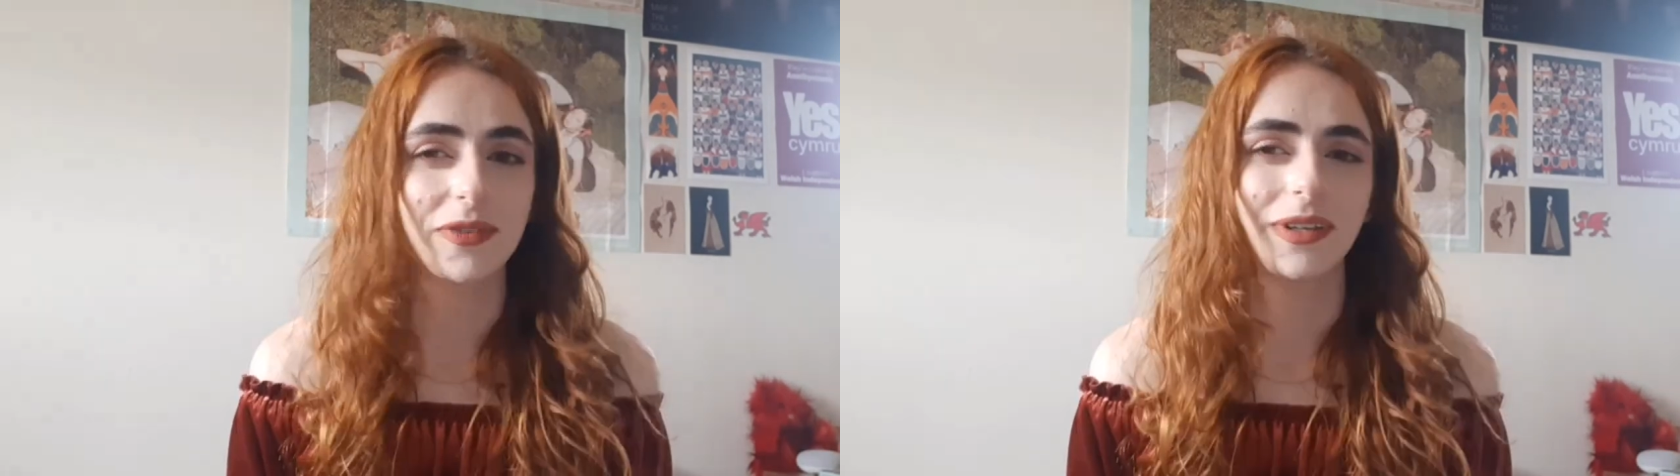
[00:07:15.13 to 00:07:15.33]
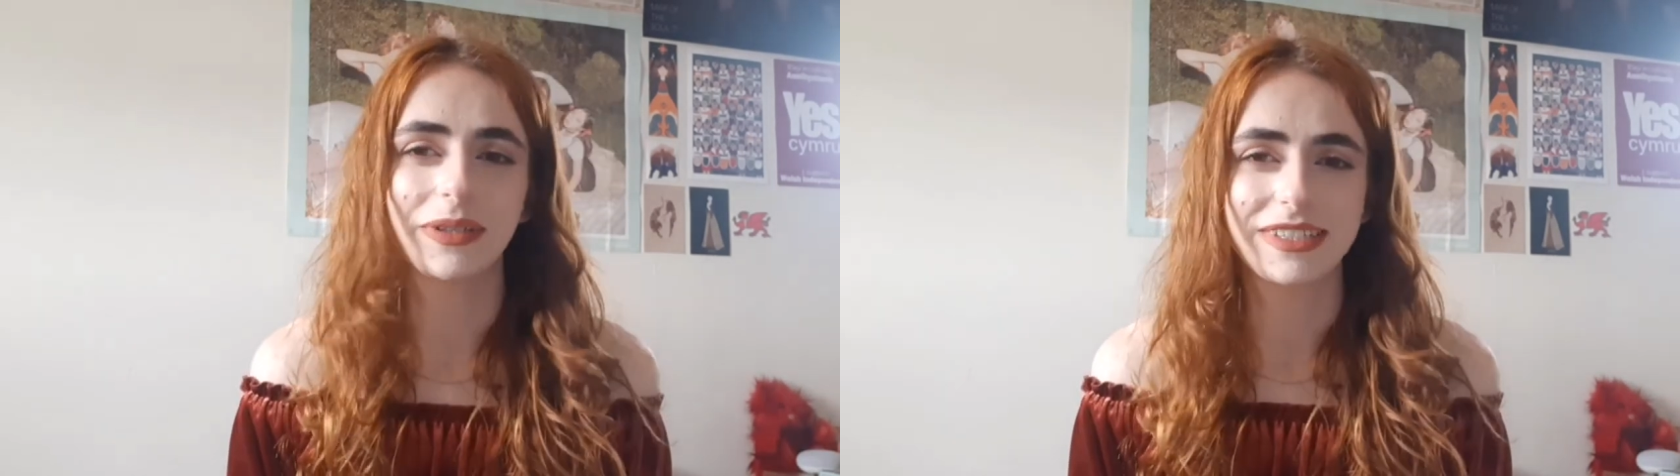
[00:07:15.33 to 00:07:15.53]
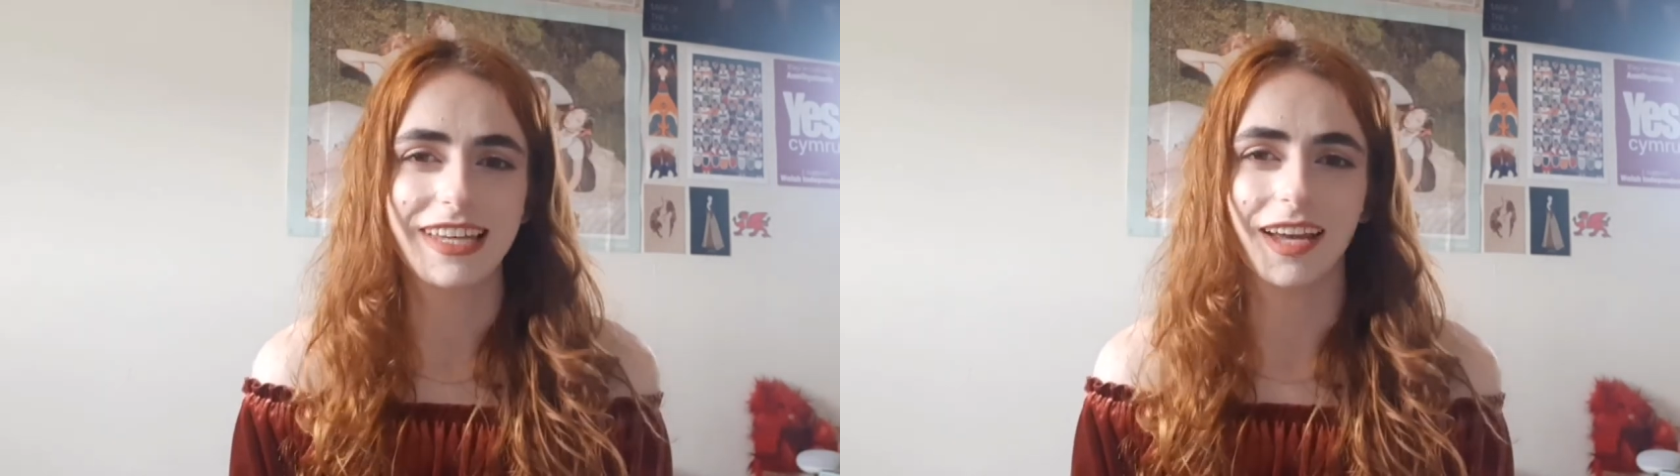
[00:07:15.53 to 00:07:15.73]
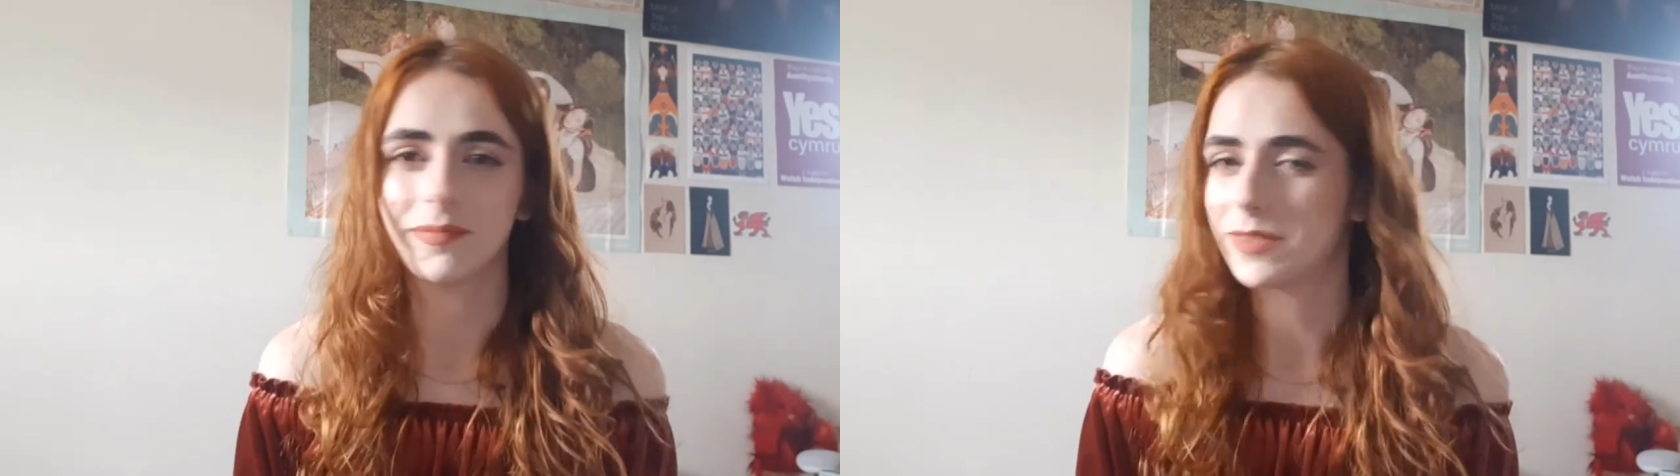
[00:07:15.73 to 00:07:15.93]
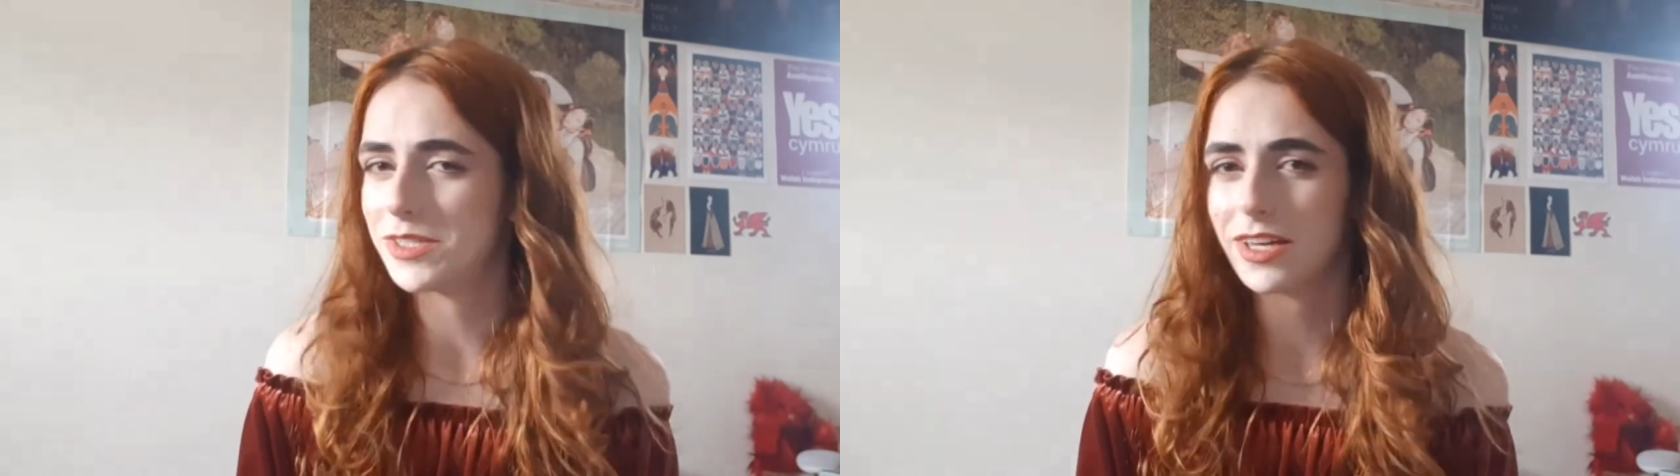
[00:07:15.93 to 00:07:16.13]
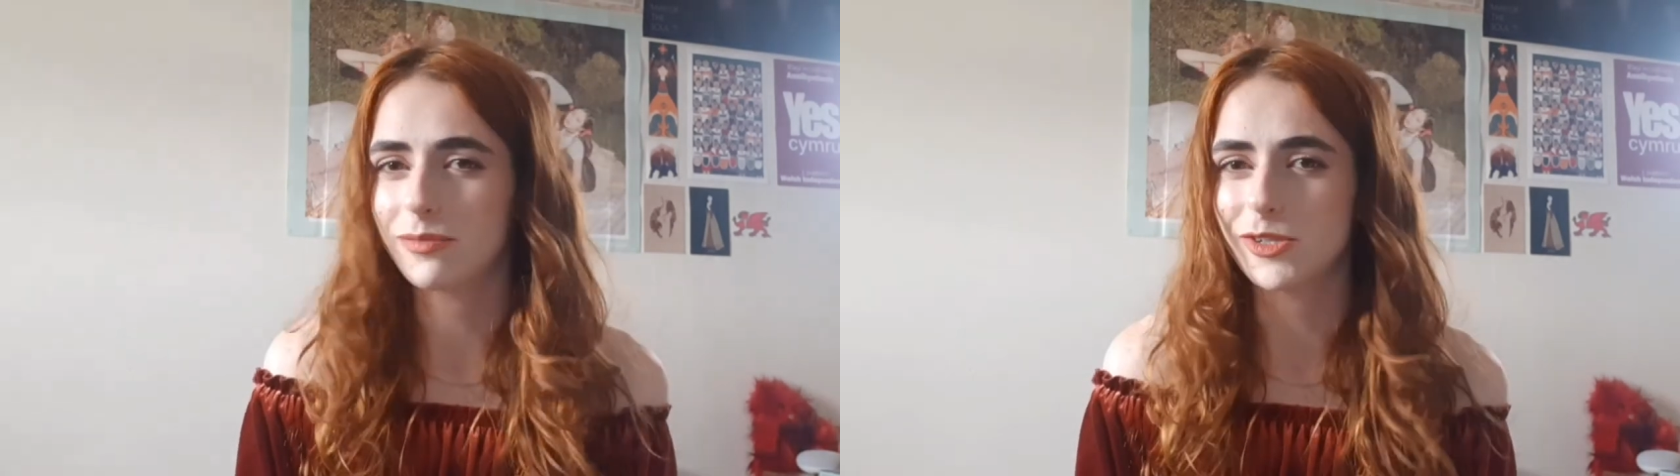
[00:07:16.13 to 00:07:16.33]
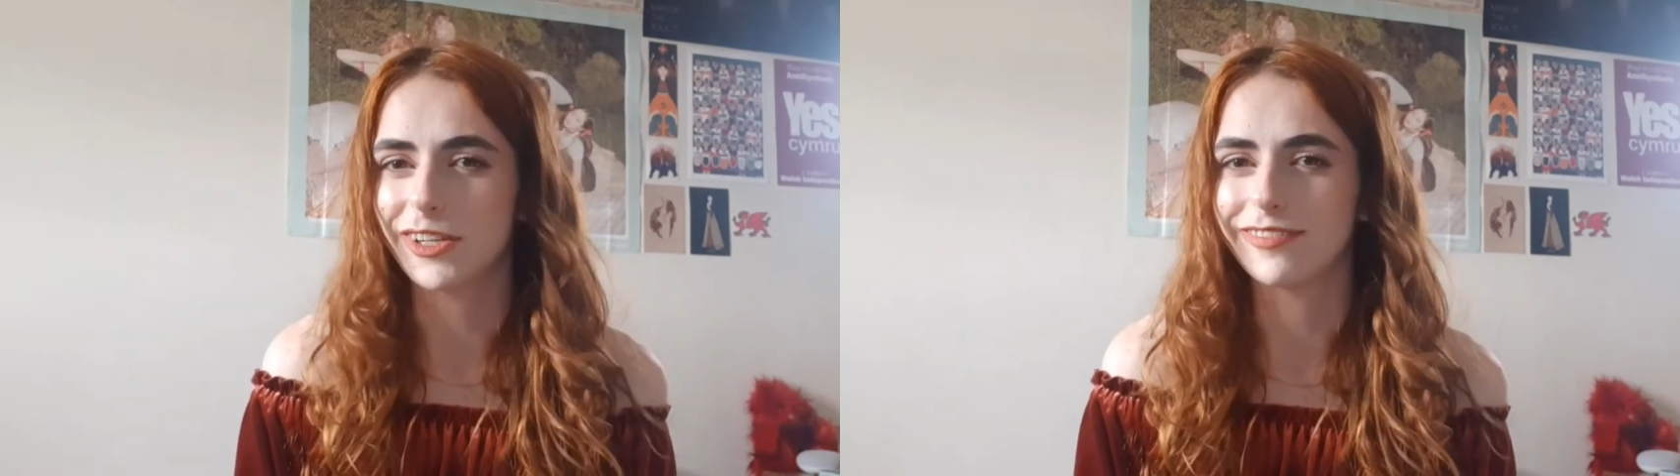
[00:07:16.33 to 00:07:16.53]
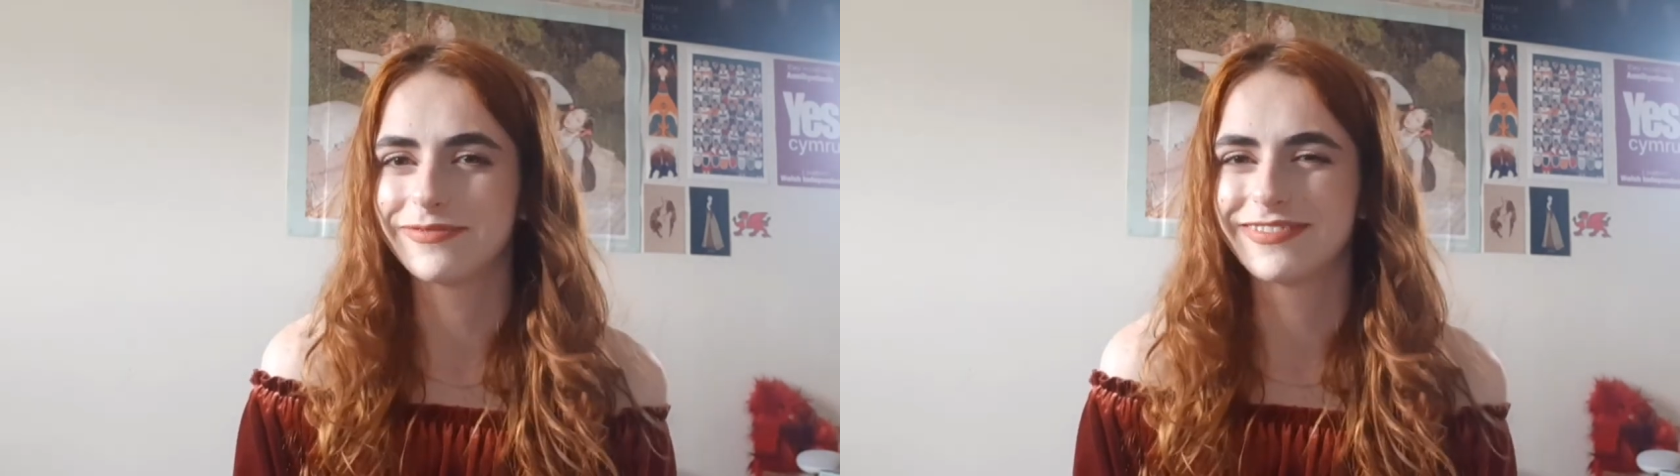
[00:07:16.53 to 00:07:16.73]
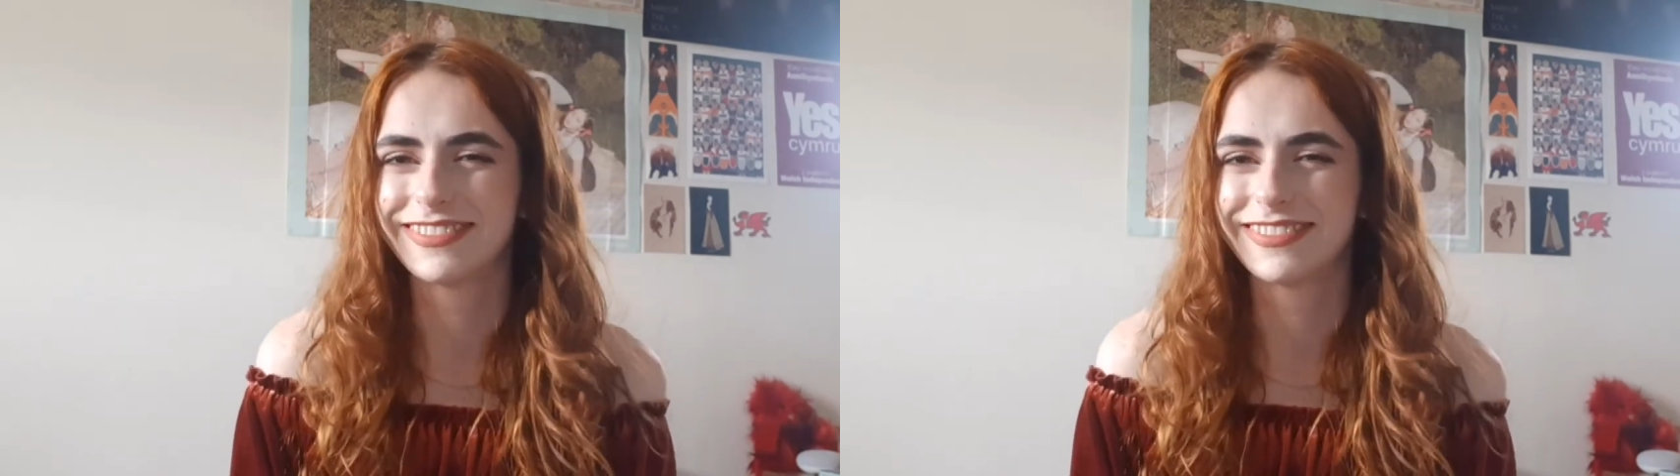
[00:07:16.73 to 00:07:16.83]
It's a real good time. You should come join.